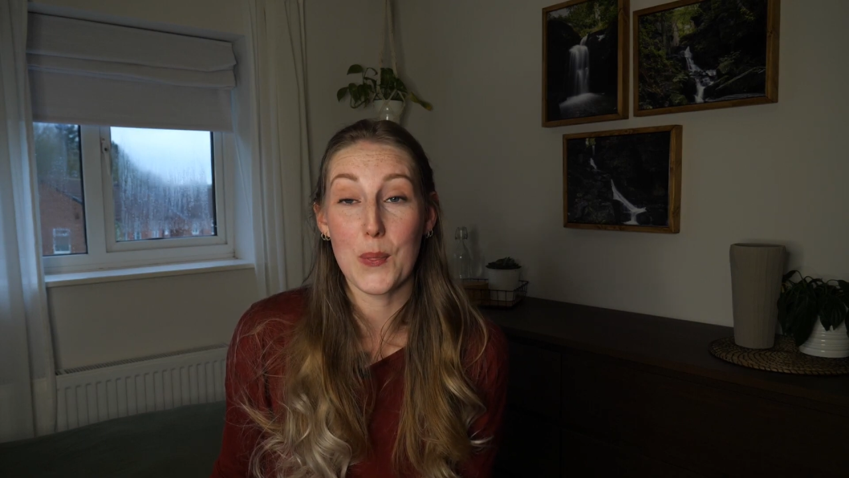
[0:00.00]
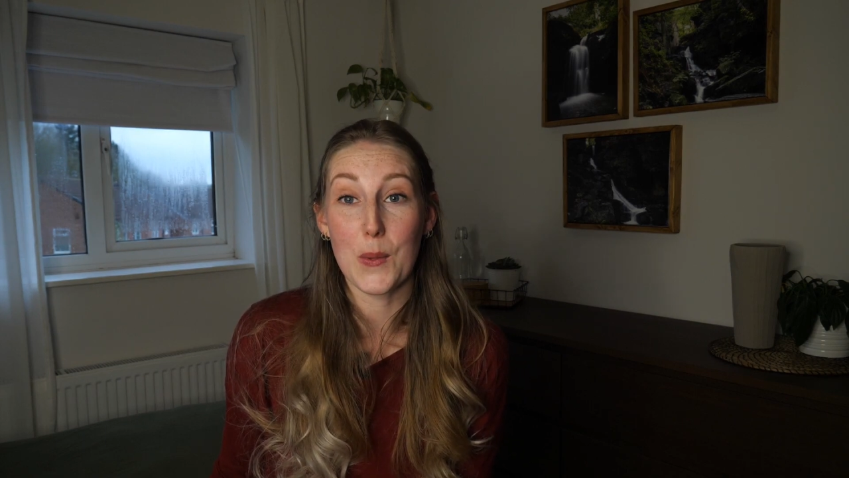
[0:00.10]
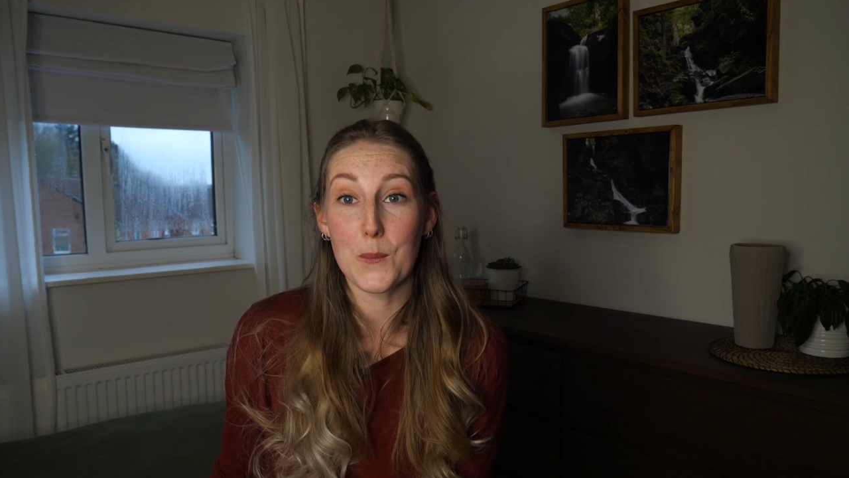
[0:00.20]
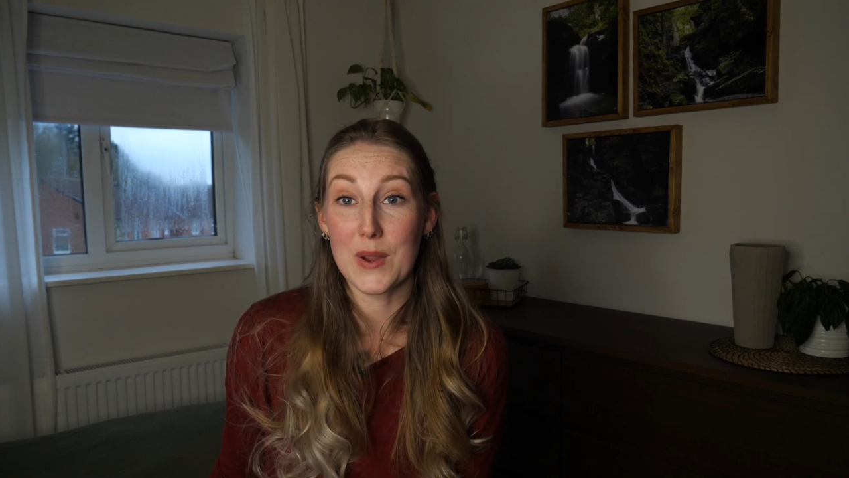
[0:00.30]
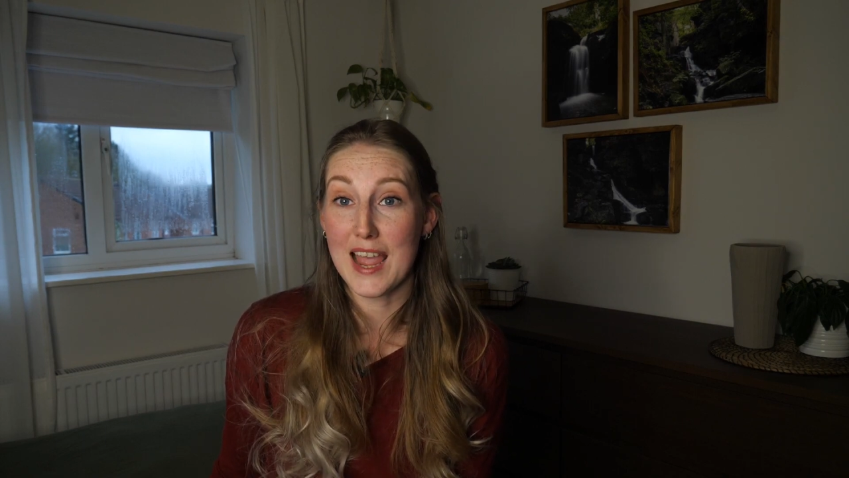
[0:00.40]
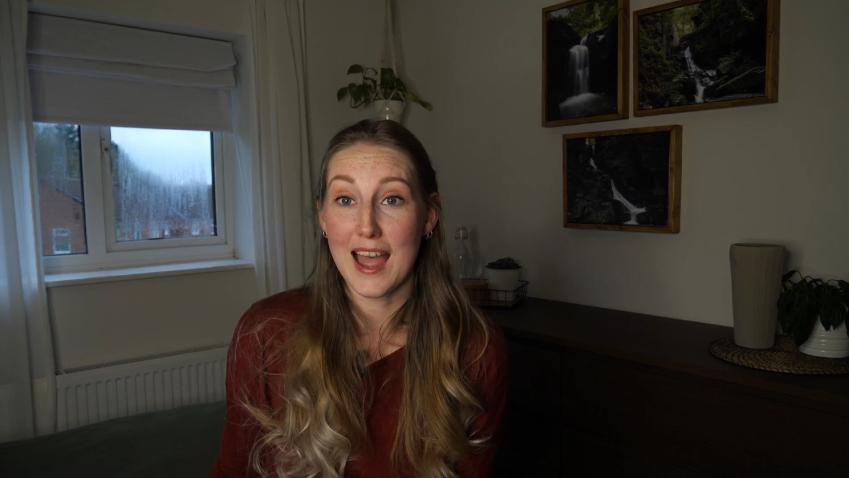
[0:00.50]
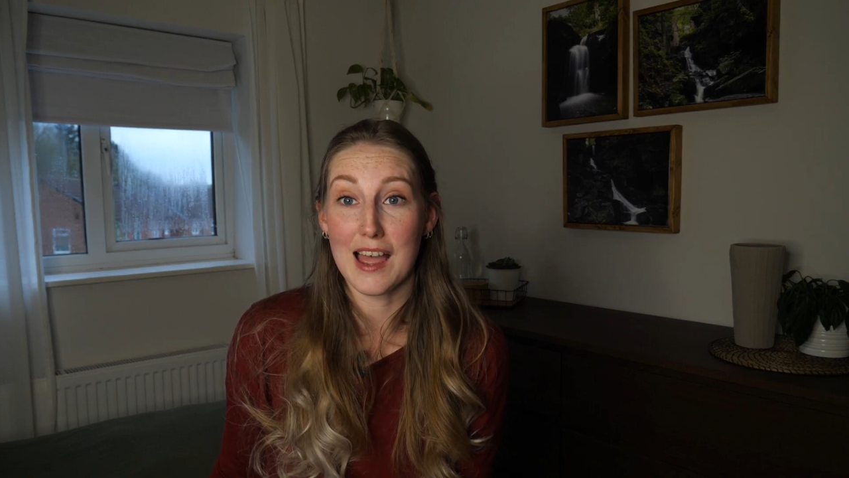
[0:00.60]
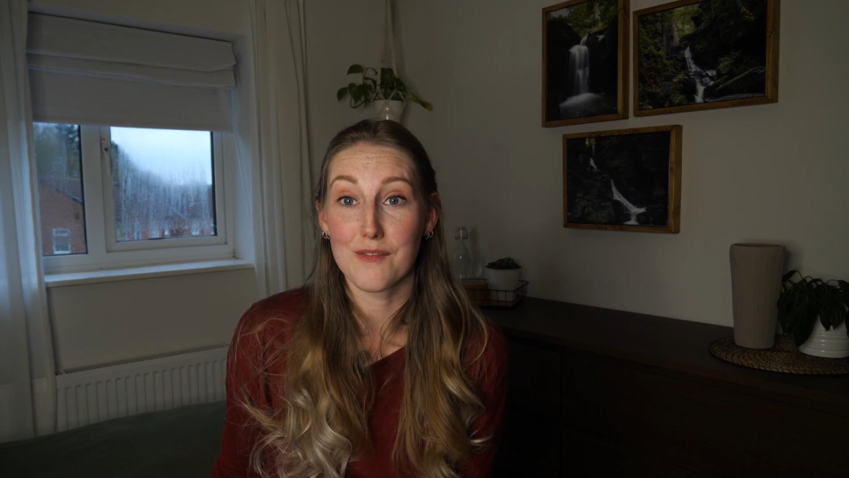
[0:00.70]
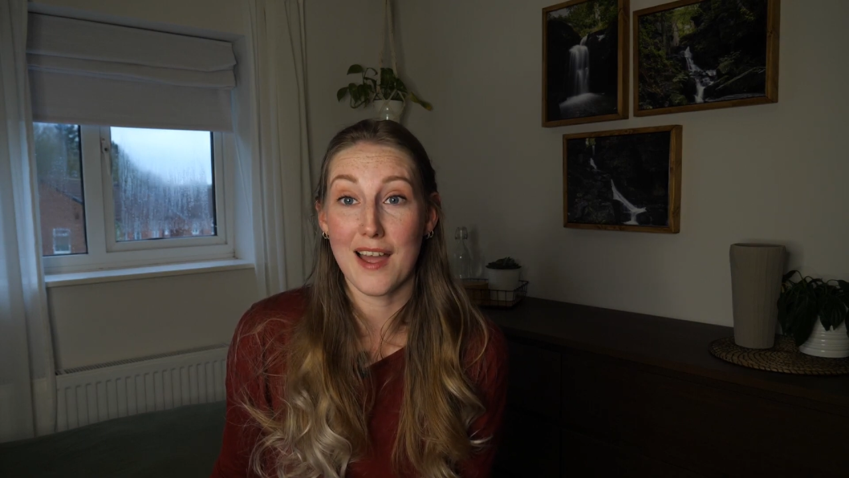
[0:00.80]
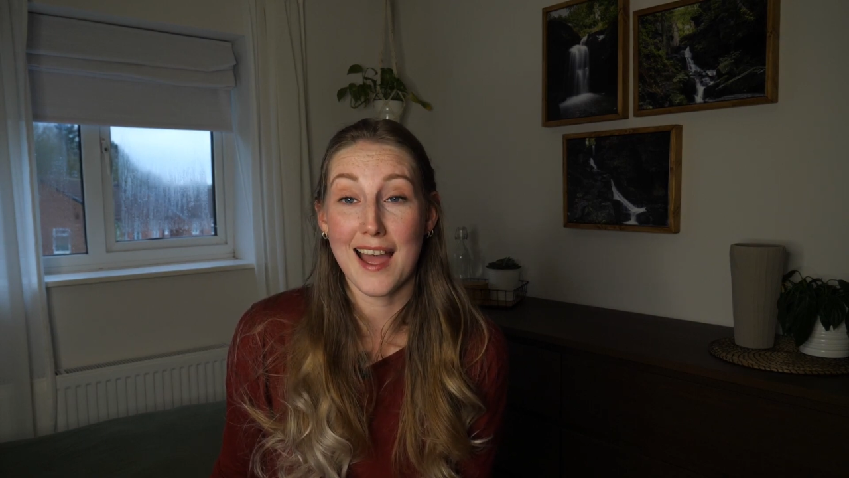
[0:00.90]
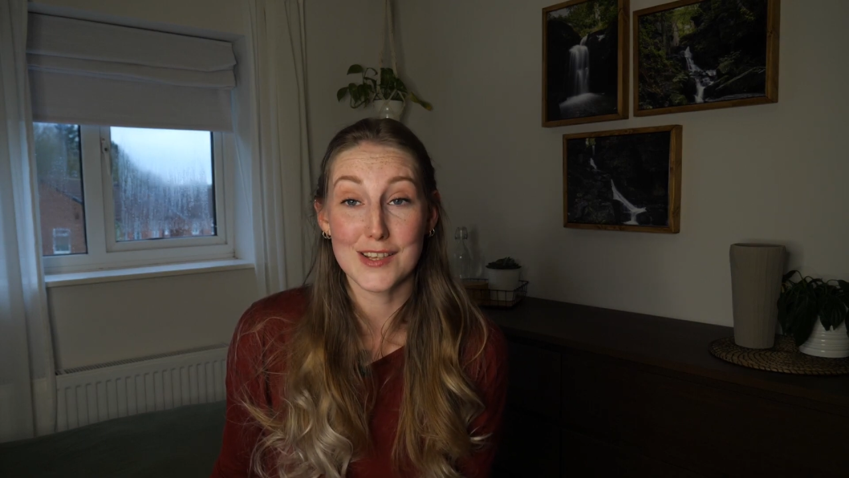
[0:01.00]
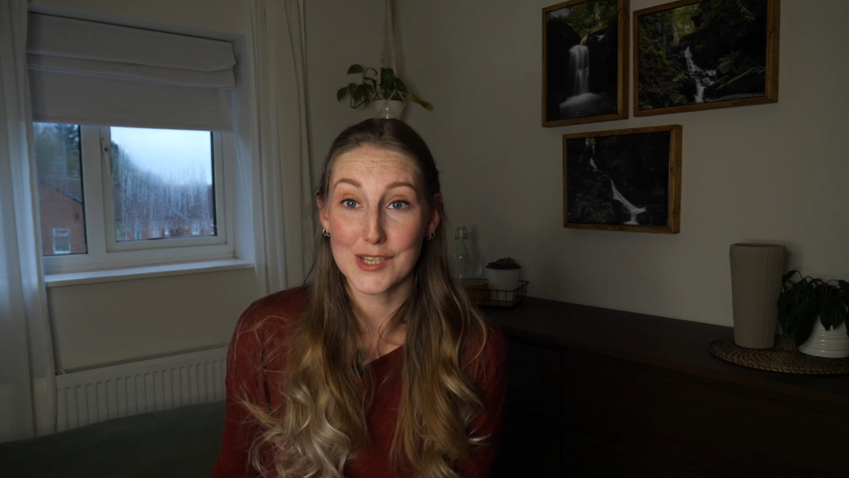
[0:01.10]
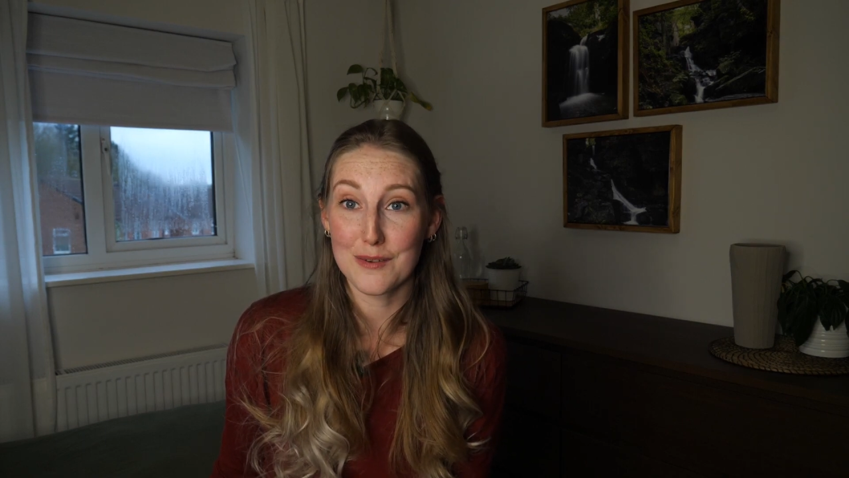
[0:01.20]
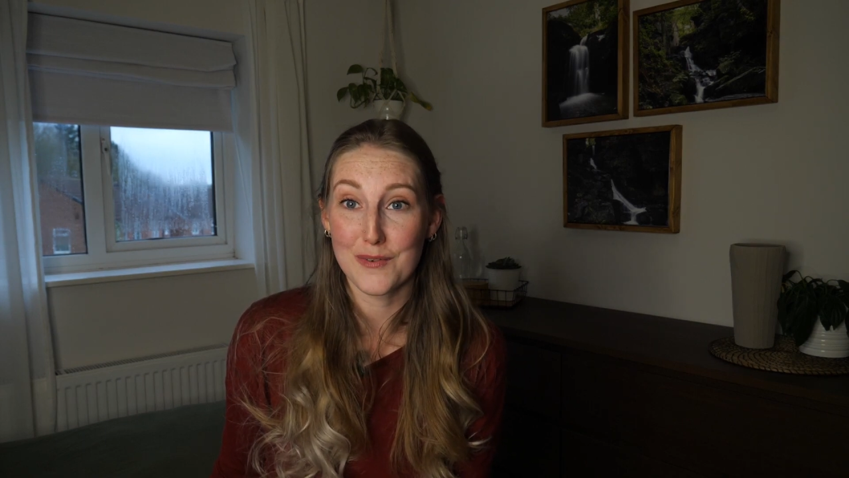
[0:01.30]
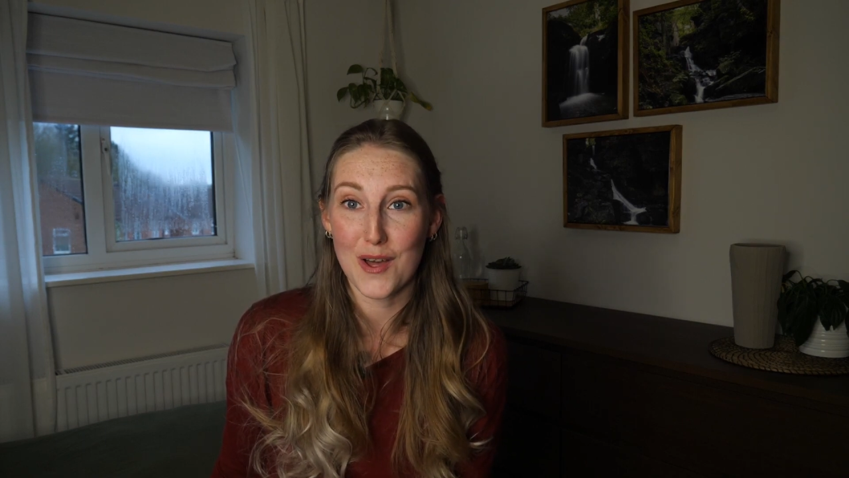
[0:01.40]
that we have had
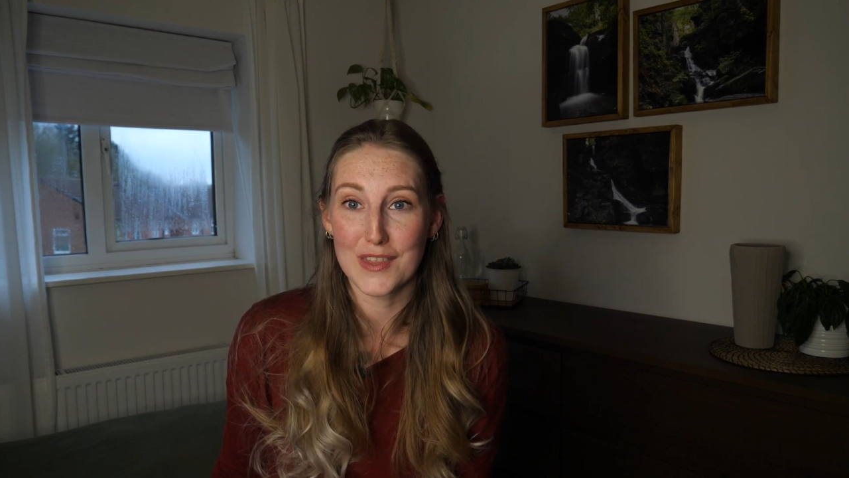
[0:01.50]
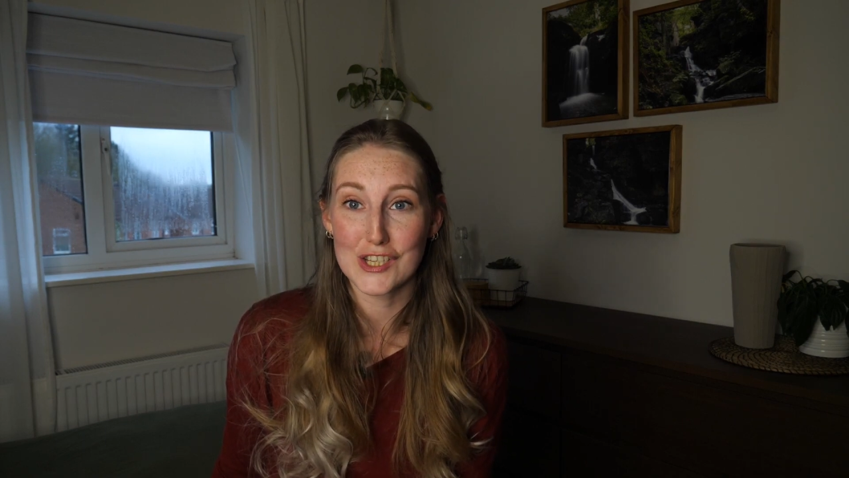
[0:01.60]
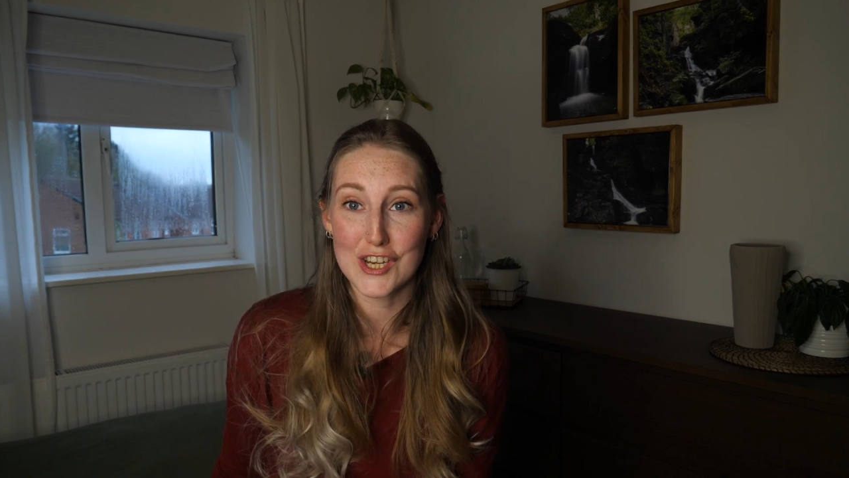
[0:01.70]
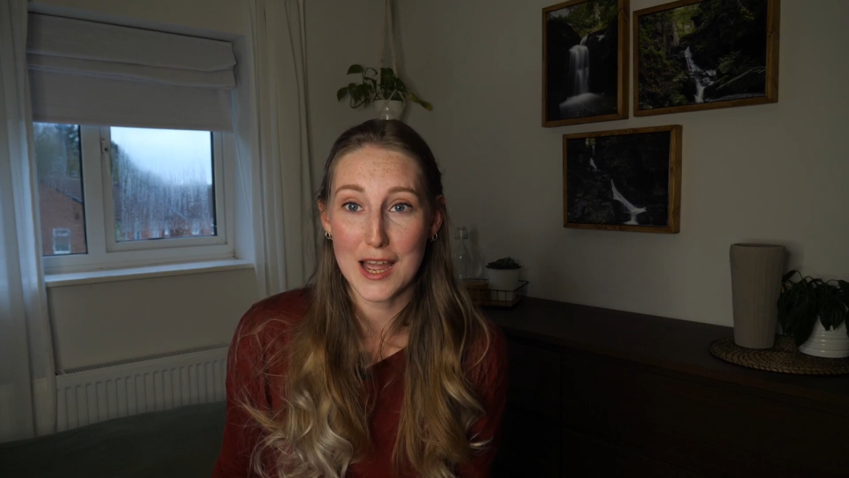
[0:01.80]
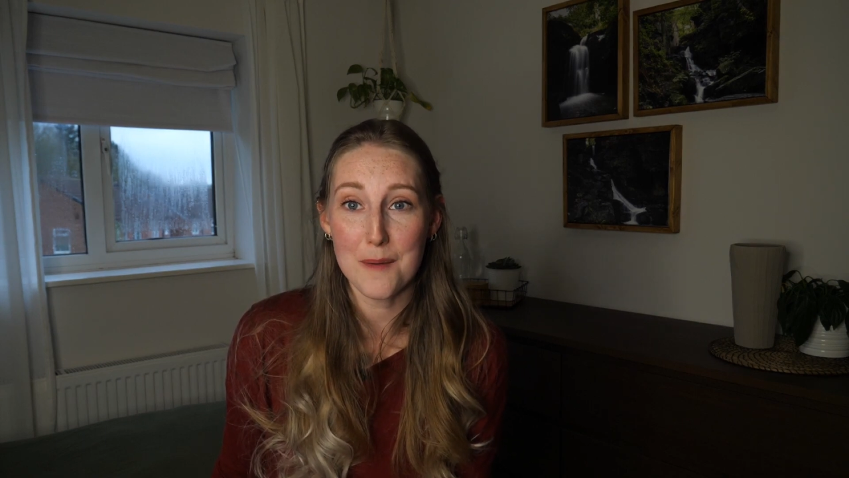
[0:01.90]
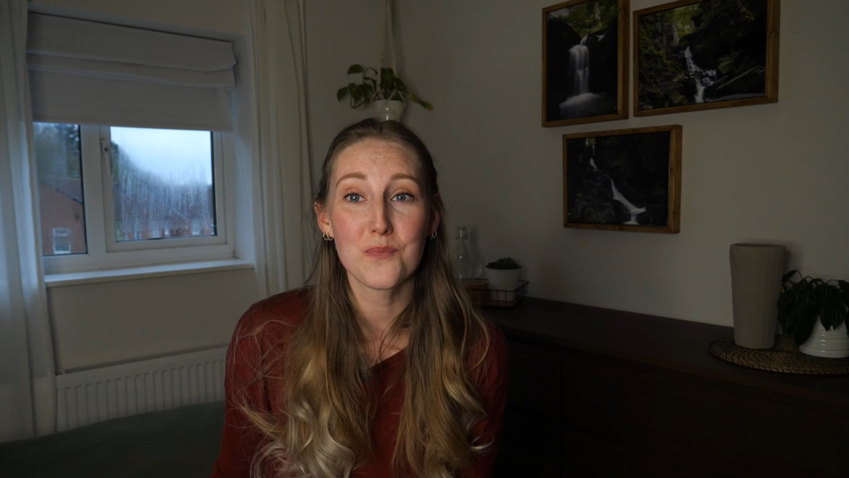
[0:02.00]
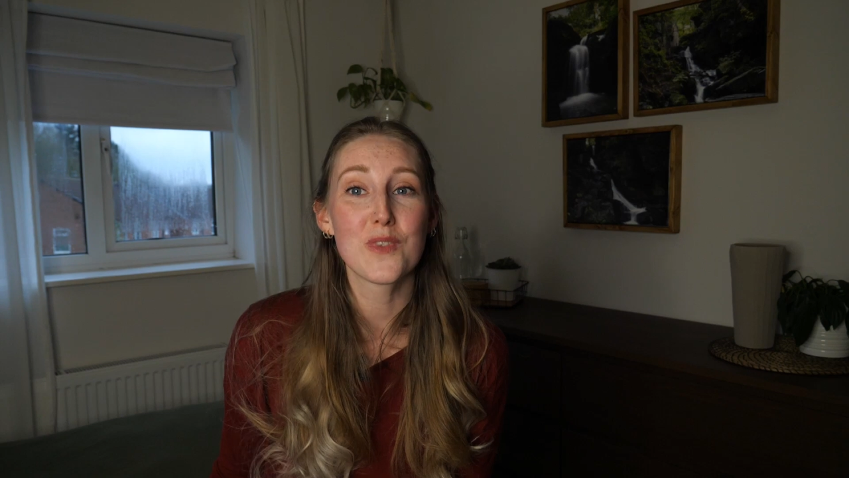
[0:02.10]
so far this year.